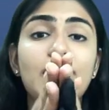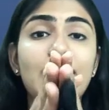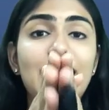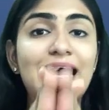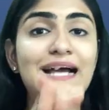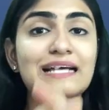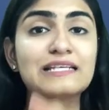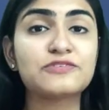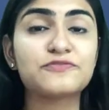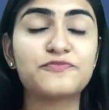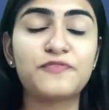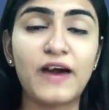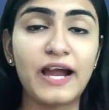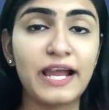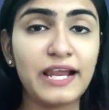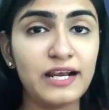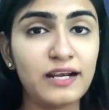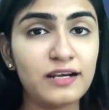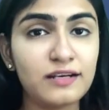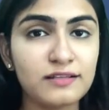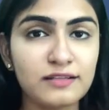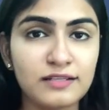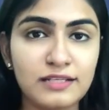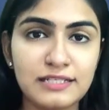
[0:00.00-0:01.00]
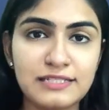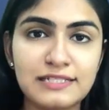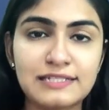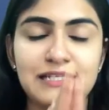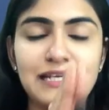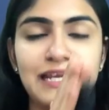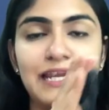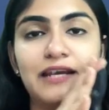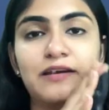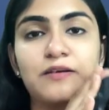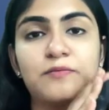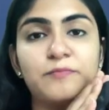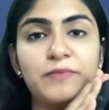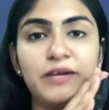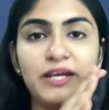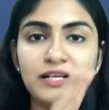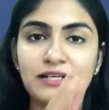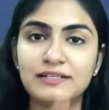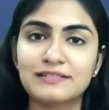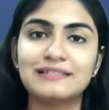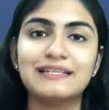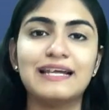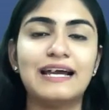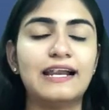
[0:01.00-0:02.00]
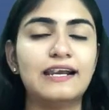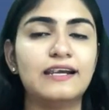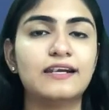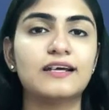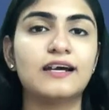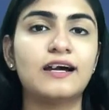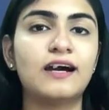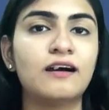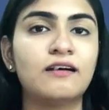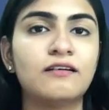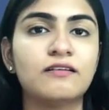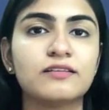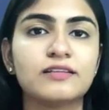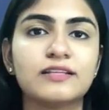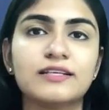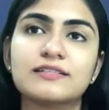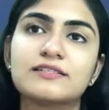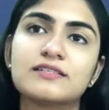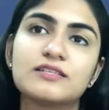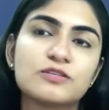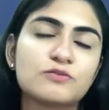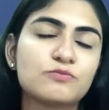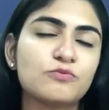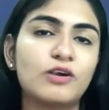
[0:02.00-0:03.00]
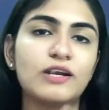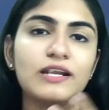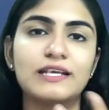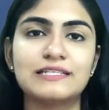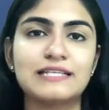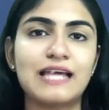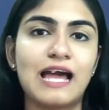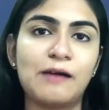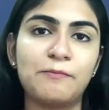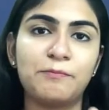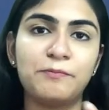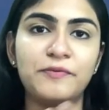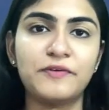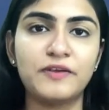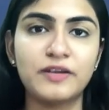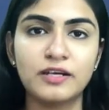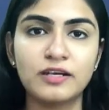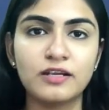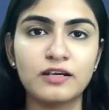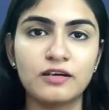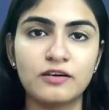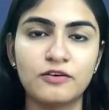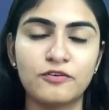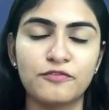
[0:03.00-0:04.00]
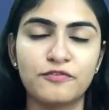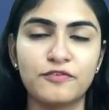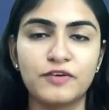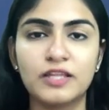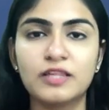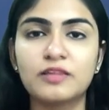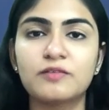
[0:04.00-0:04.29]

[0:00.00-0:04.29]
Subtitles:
has filed the statement that this is what has happened with